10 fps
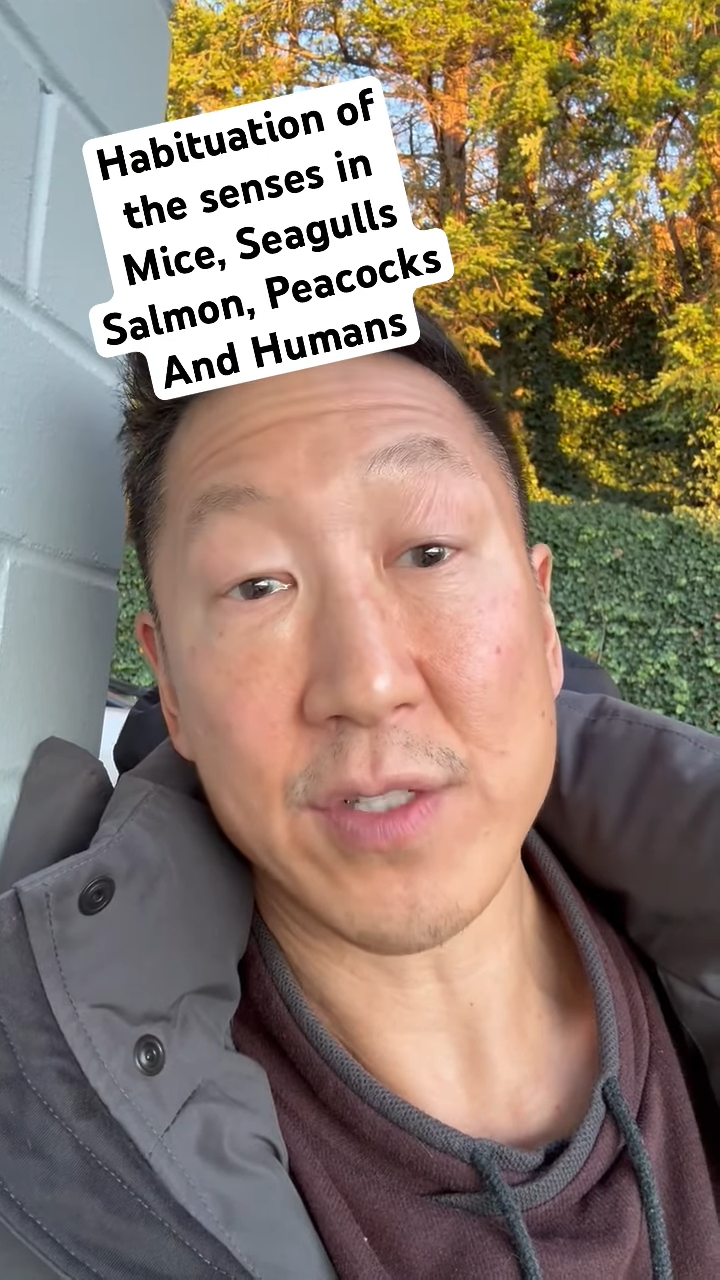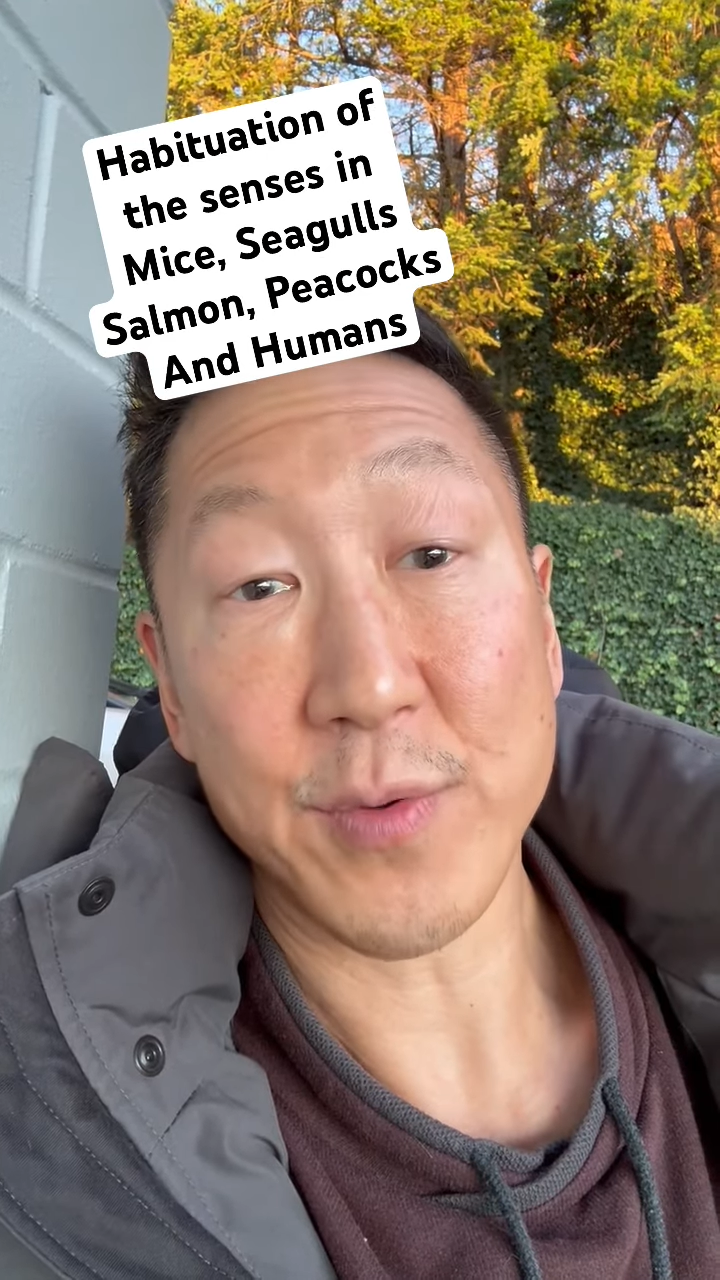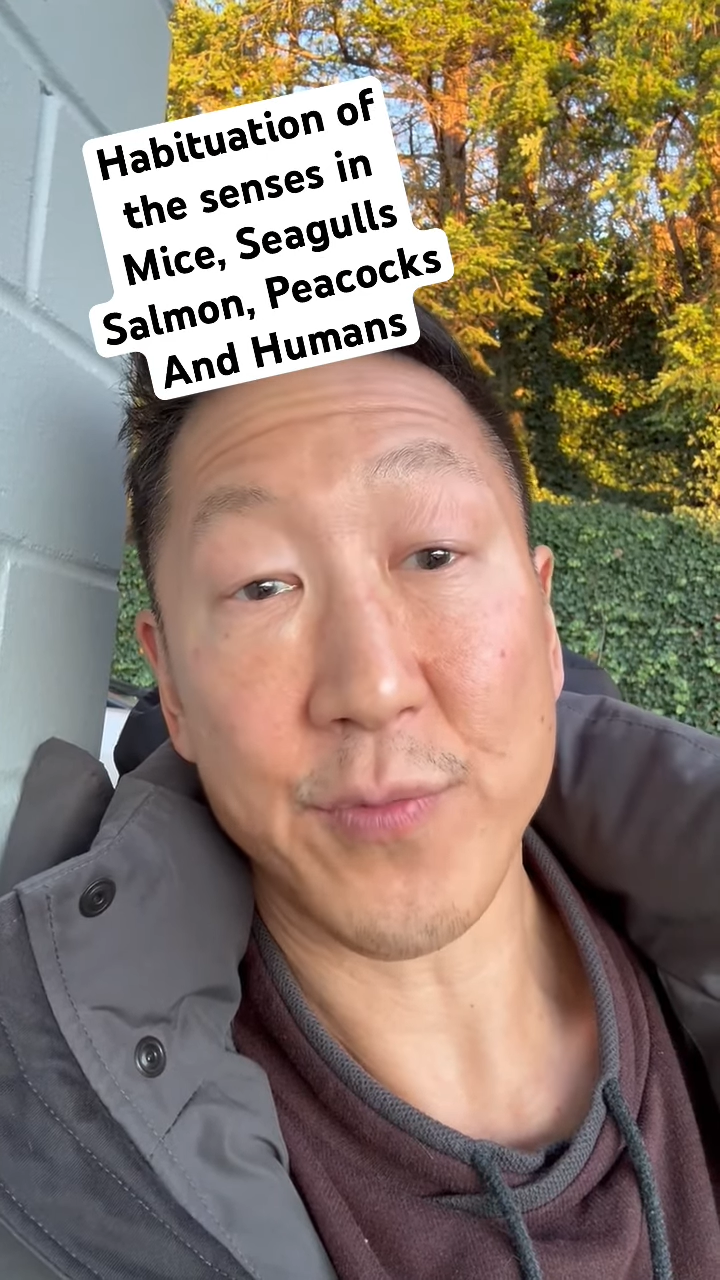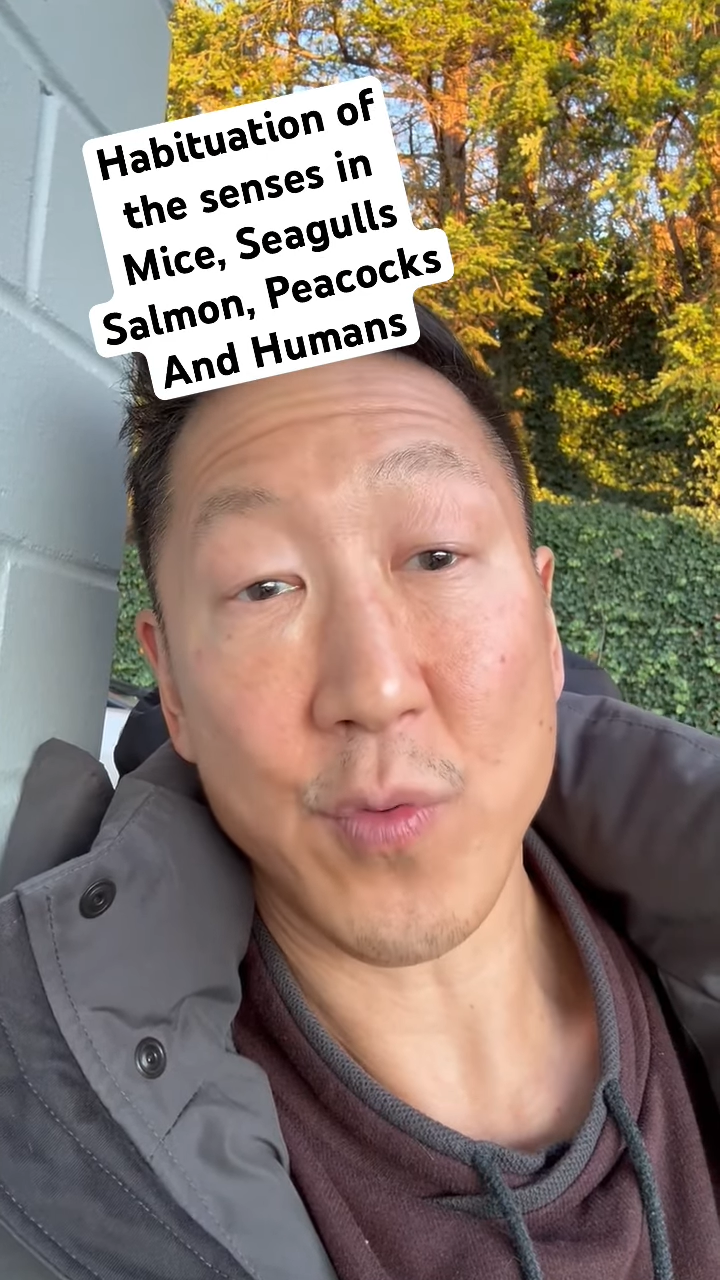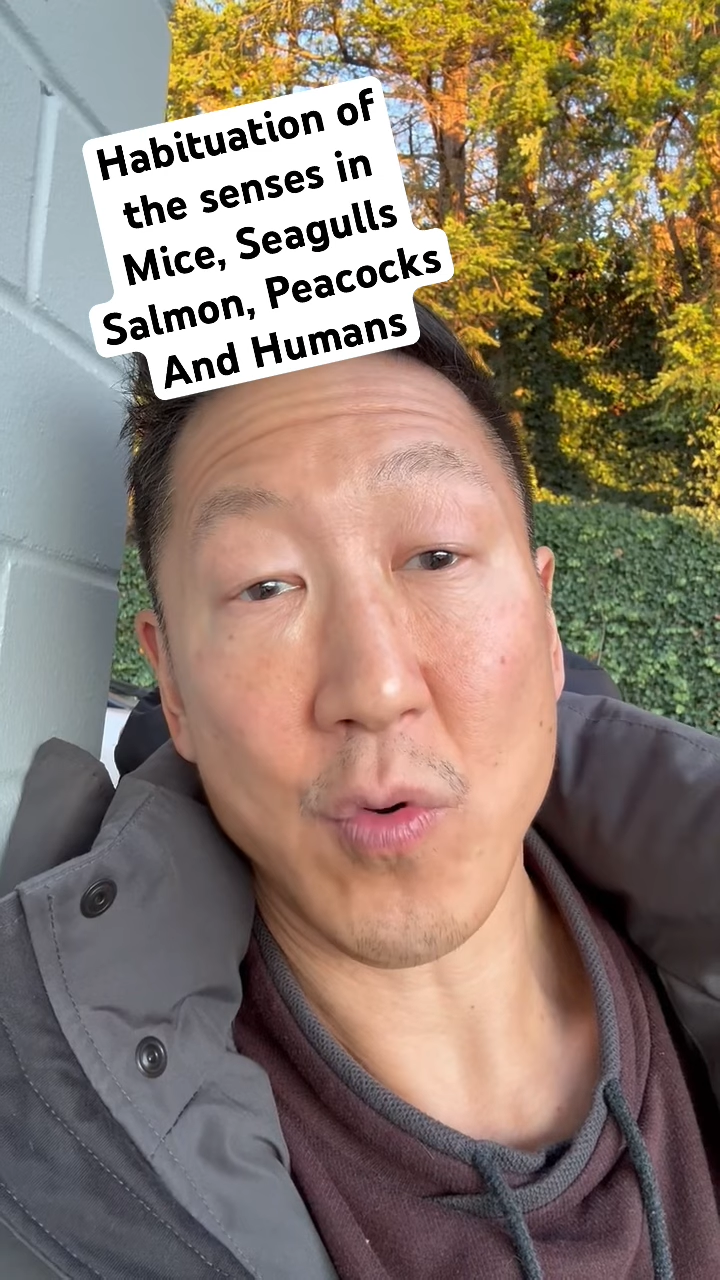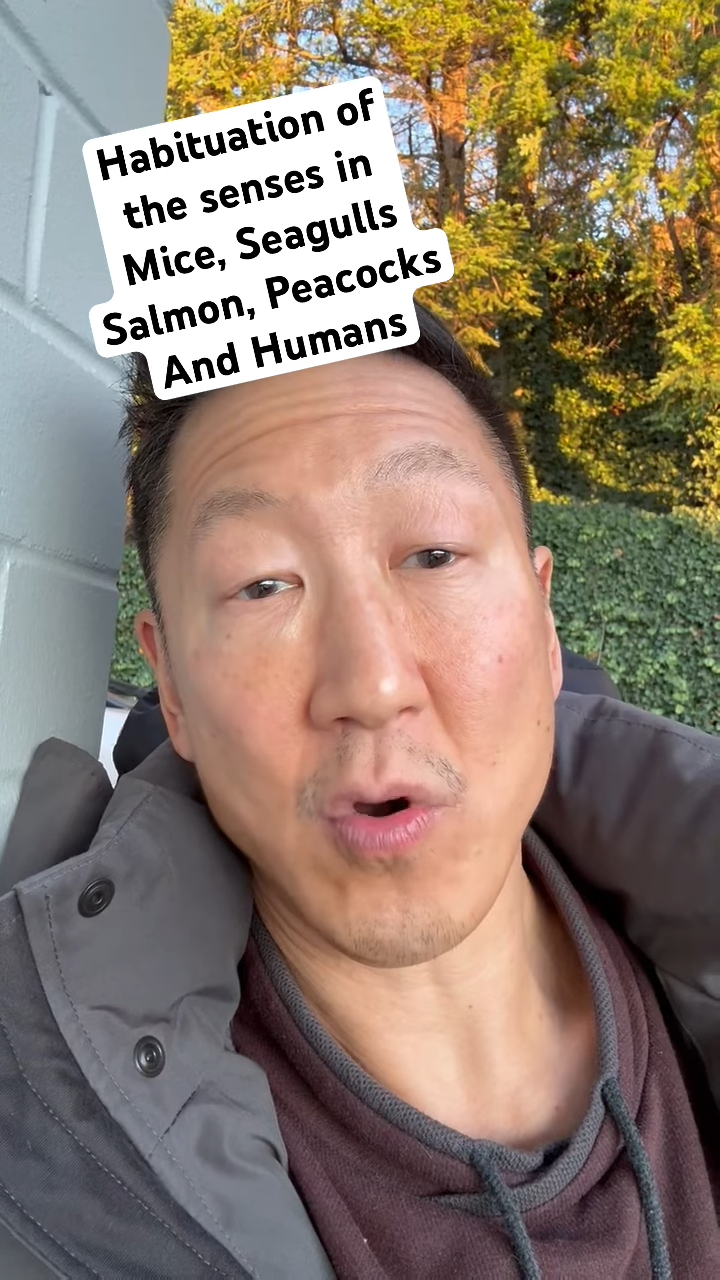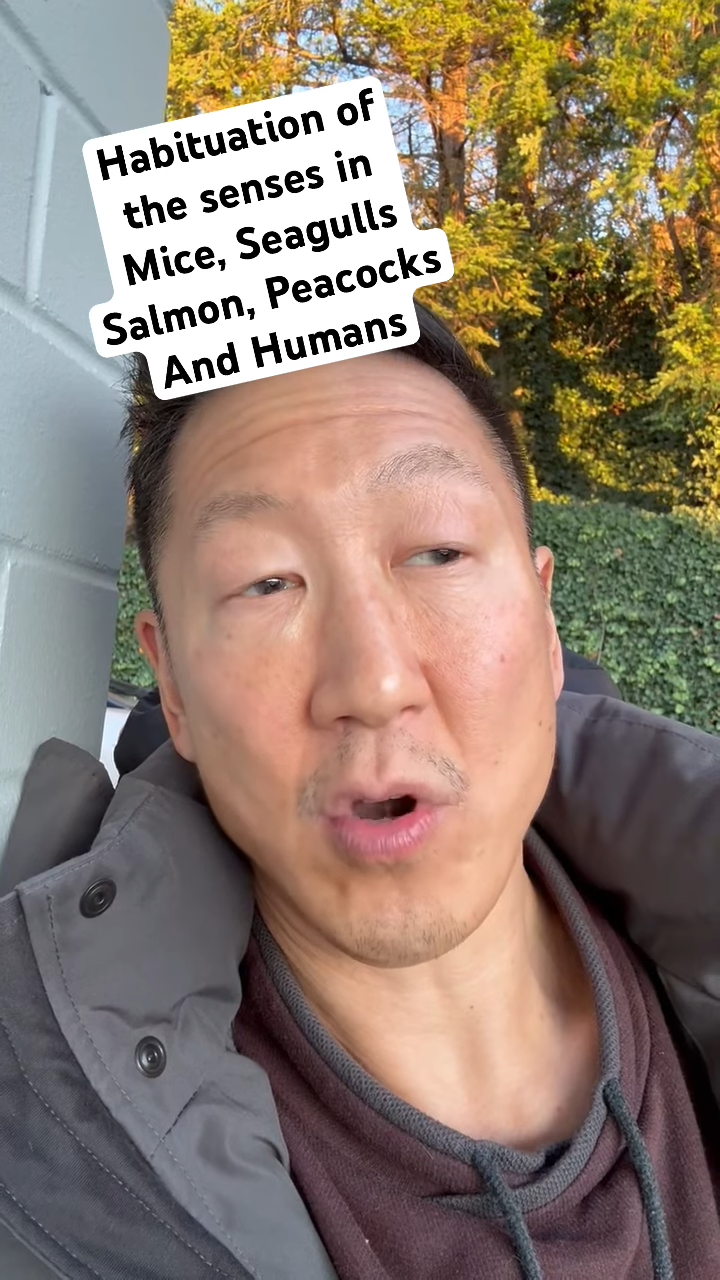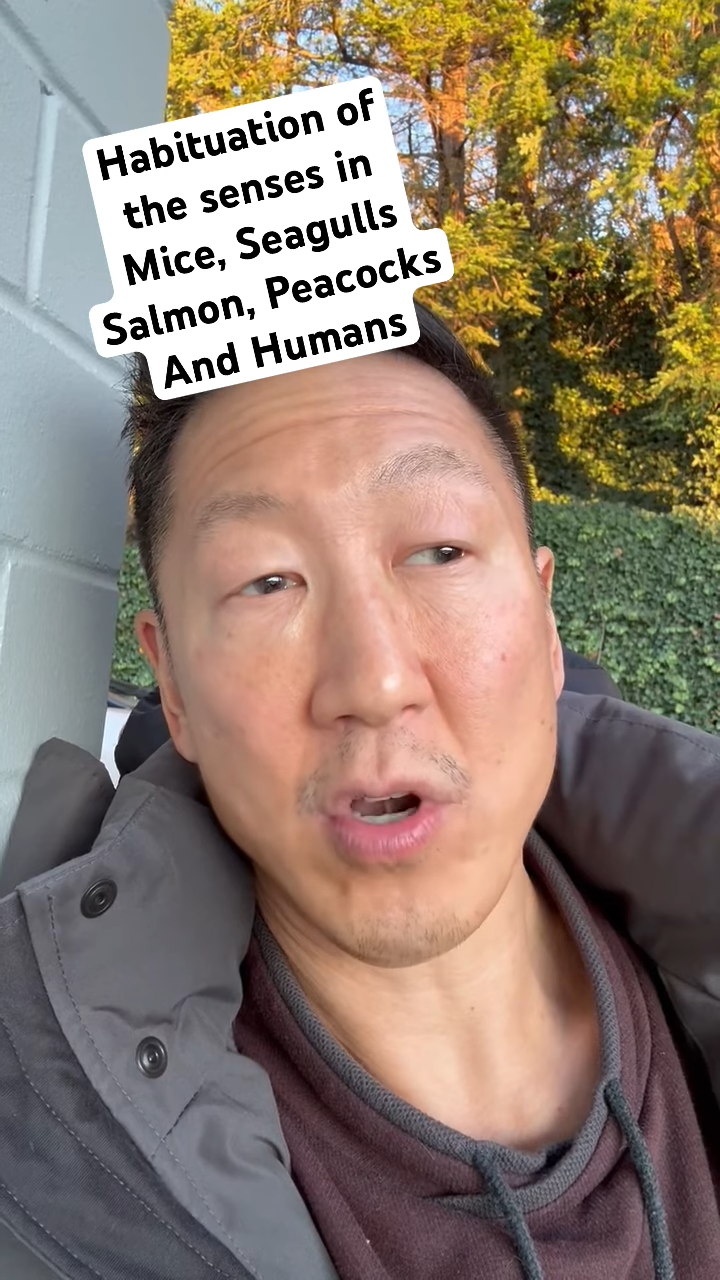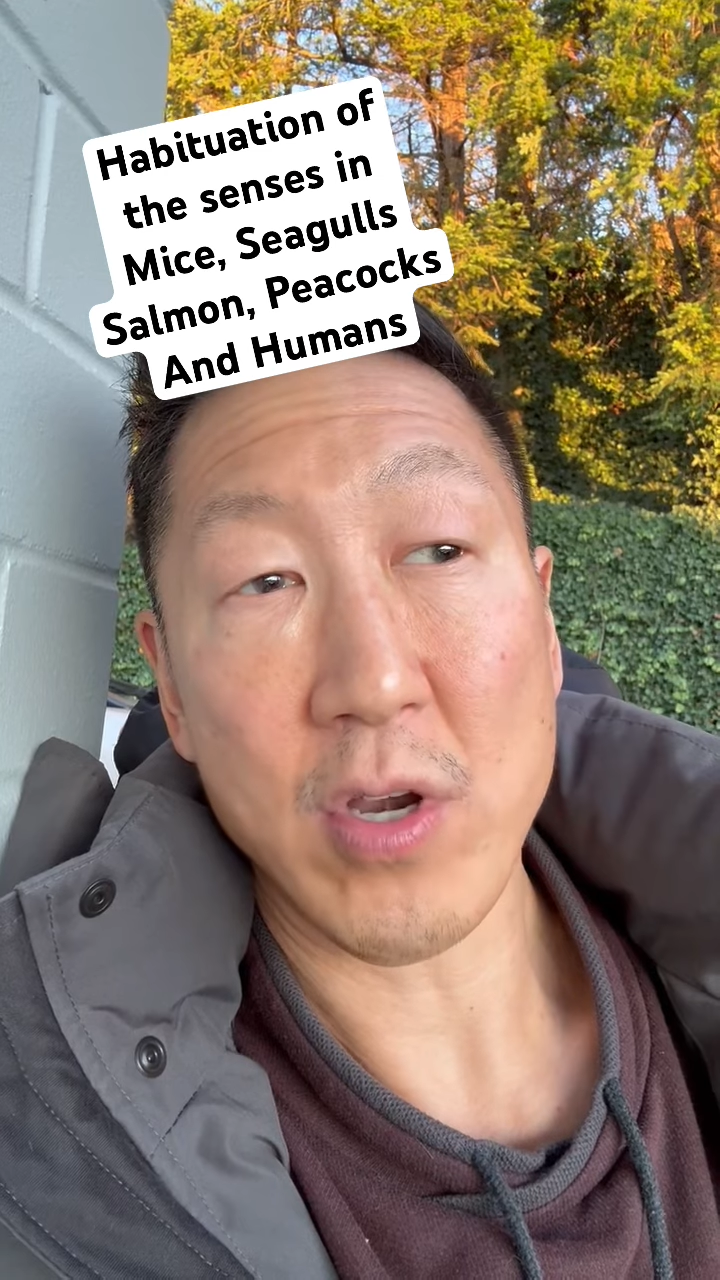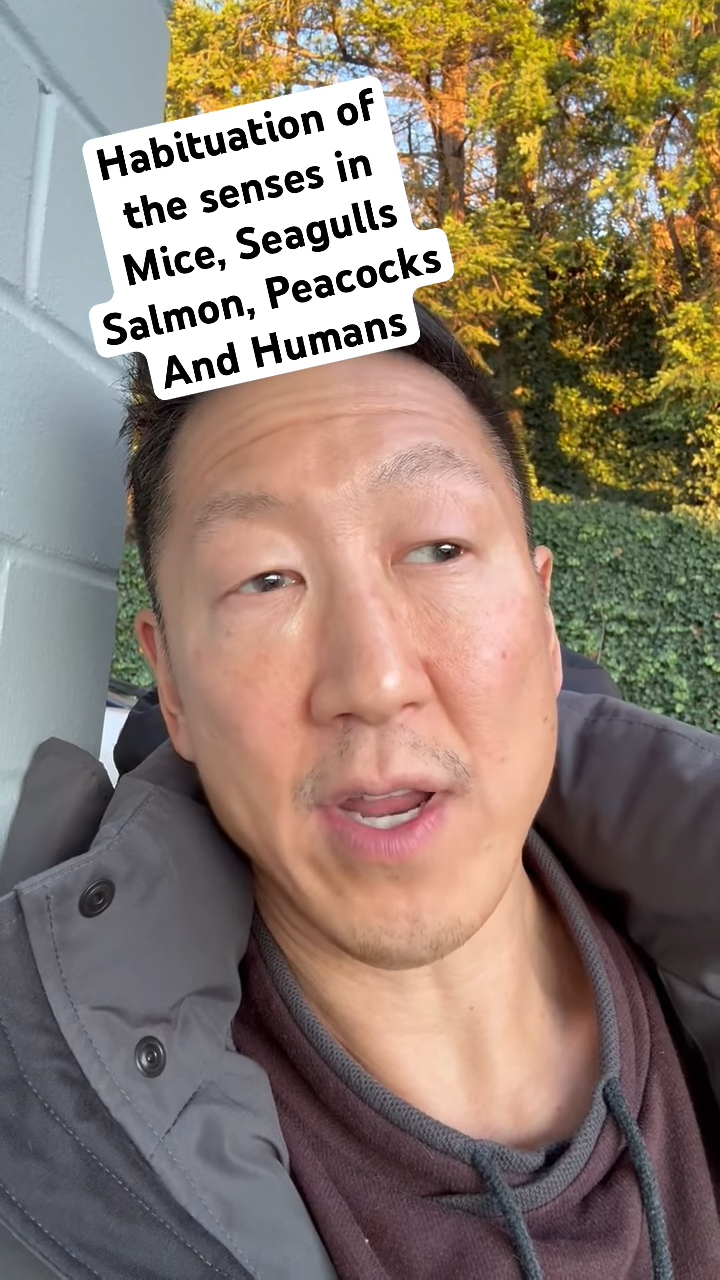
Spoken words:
before